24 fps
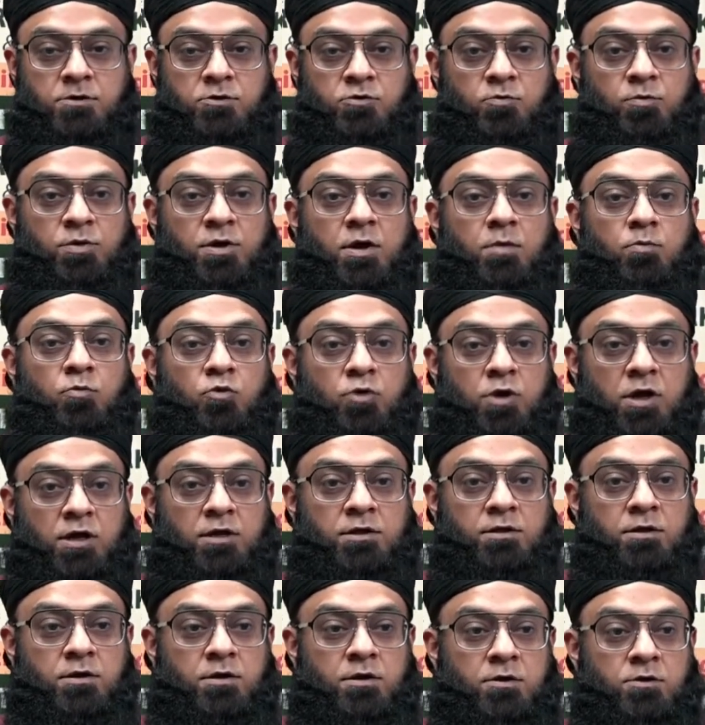to be a
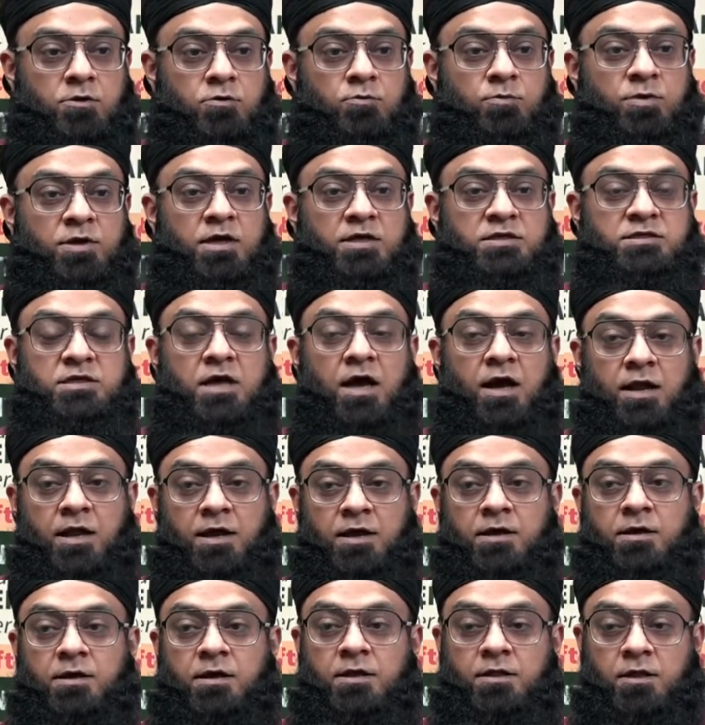murid, to be a
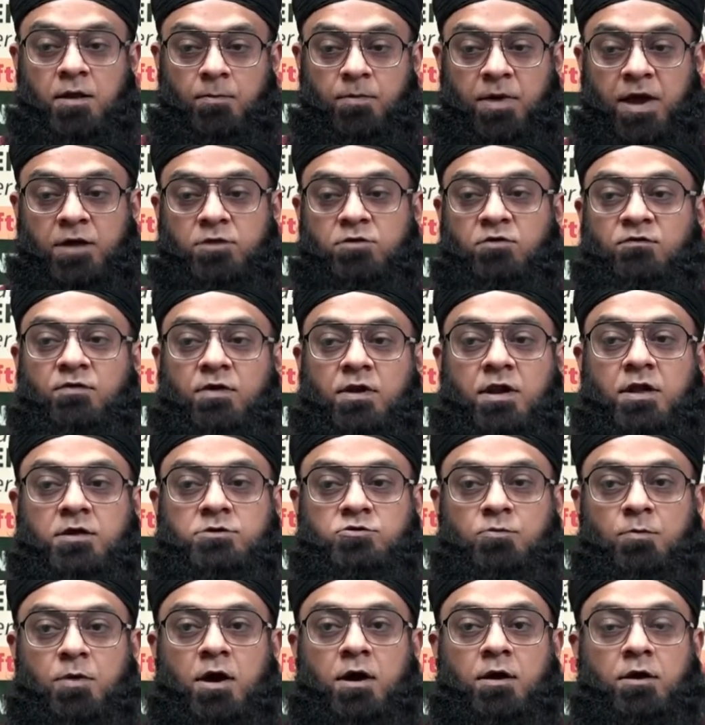salik in the path of Allah
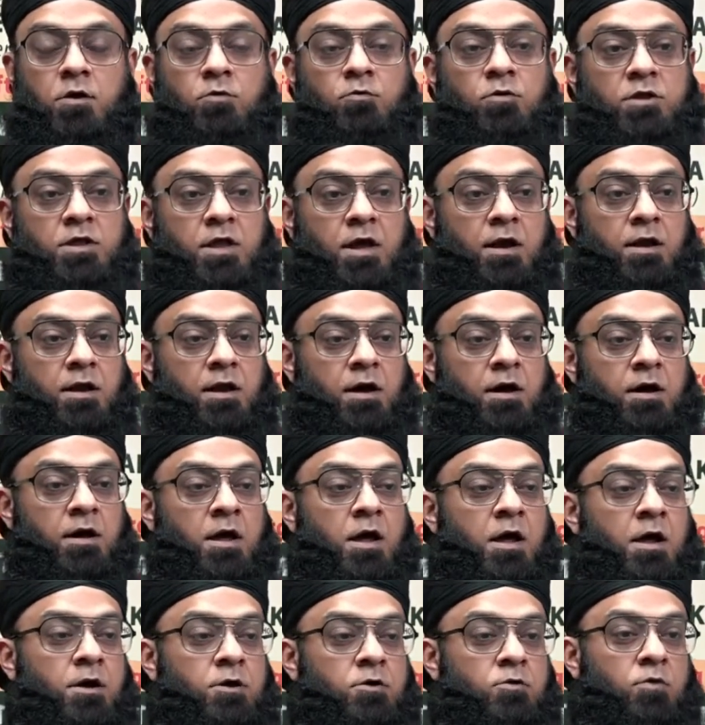subhanahu wa ta'ala,
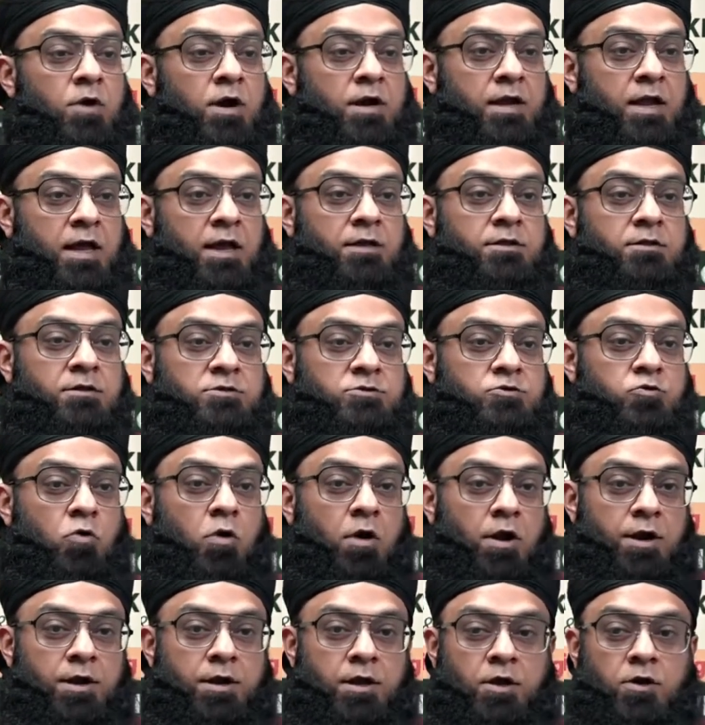to attain this
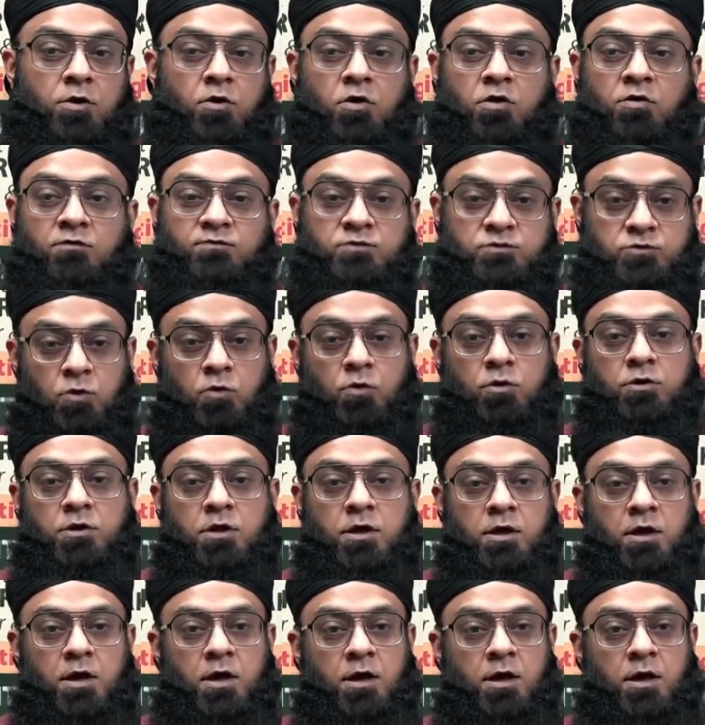quality of zuhud.